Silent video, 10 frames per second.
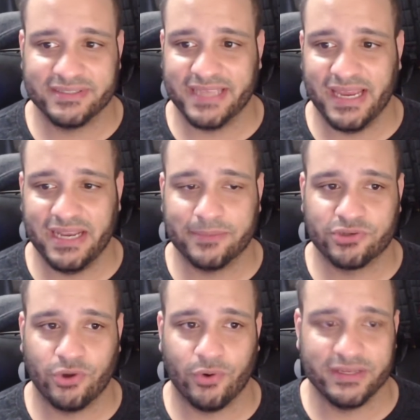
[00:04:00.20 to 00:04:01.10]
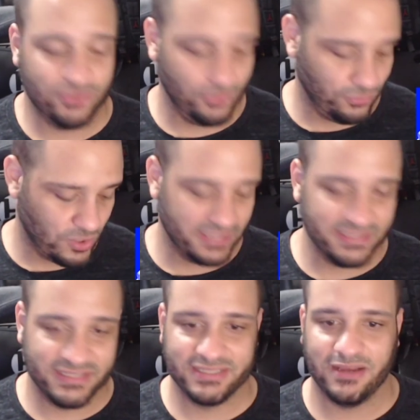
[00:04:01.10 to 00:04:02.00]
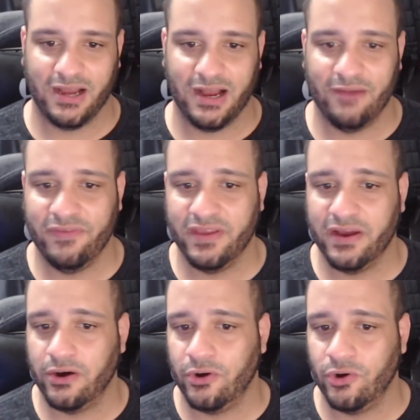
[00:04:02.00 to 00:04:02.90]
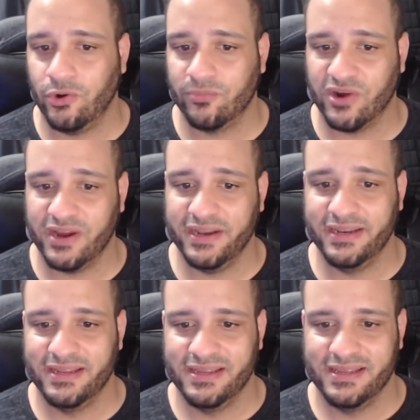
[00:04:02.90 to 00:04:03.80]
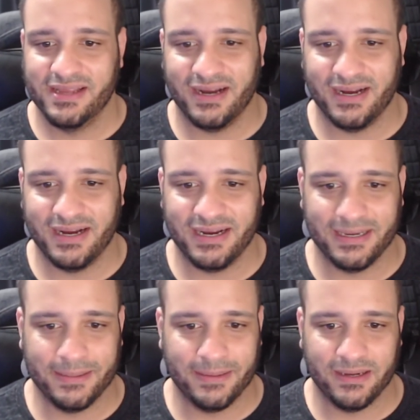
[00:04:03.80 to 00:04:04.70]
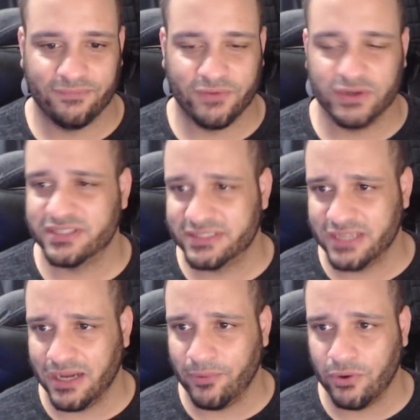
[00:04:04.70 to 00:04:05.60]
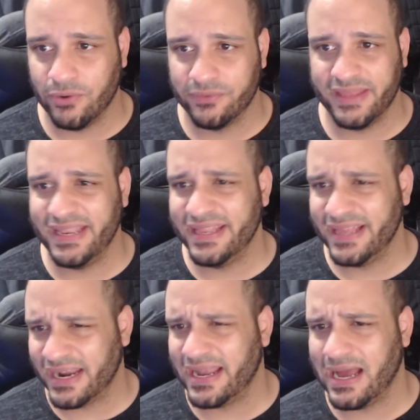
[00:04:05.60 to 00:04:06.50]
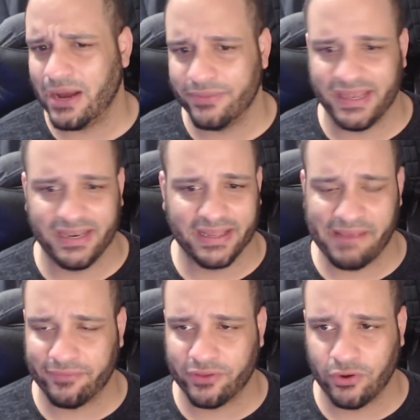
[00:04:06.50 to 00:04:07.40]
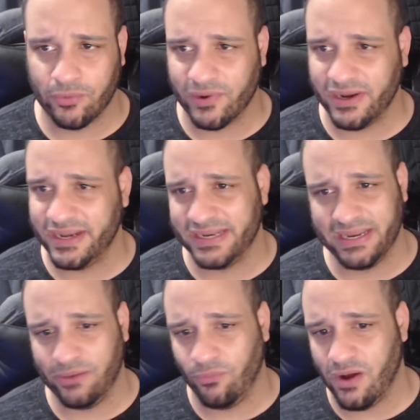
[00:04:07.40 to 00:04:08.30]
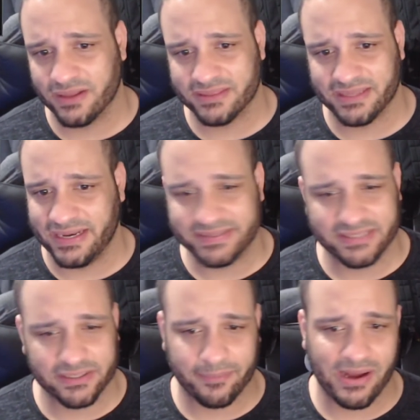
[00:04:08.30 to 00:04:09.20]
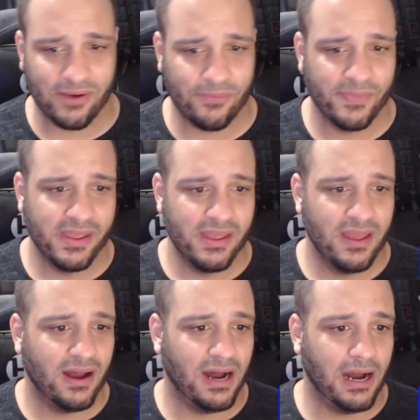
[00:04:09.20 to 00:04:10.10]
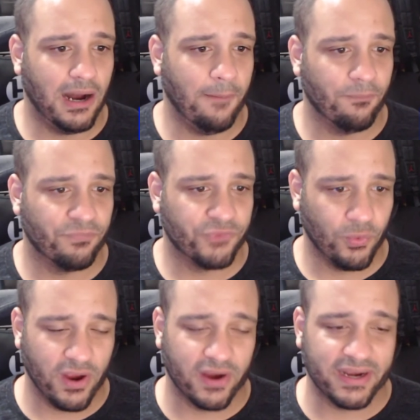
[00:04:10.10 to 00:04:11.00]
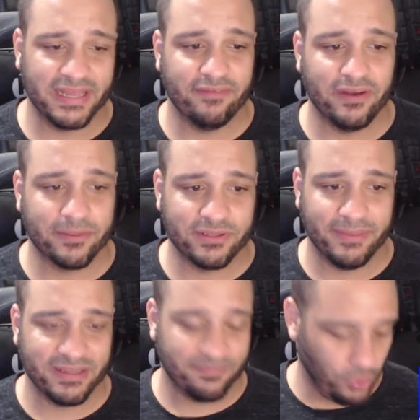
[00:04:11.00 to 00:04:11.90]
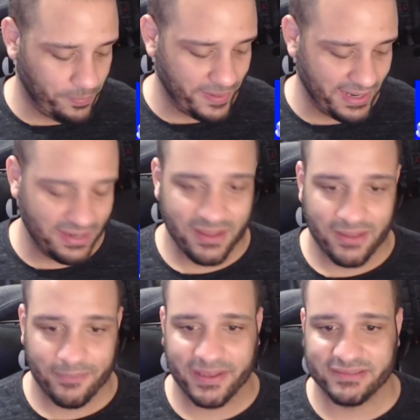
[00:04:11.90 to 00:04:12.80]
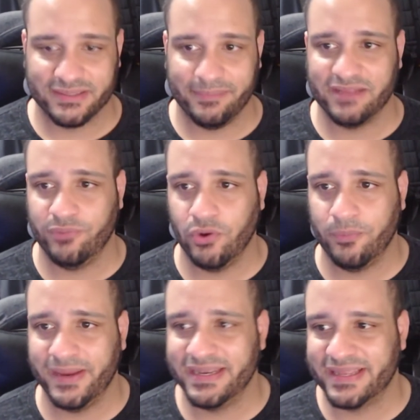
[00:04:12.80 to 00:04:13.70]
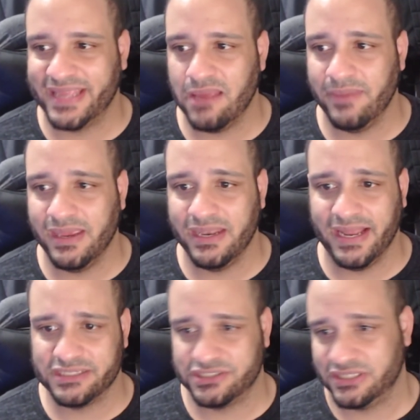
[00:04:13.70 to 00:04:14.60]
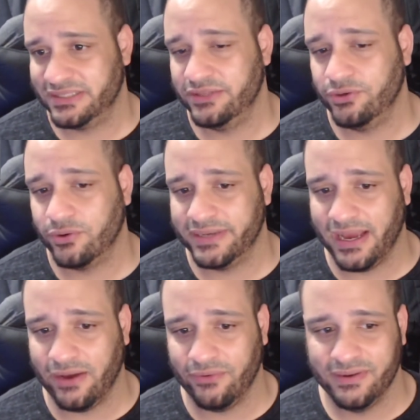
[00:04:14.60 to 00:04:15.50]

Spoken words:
end up scoring two runs via a home run. First a double, then he got an out, then they gave up the home run, then he walked, and they took him out. So we are going to give it up to the Mets bullpen because the Mets bullpen came in and shut the door down.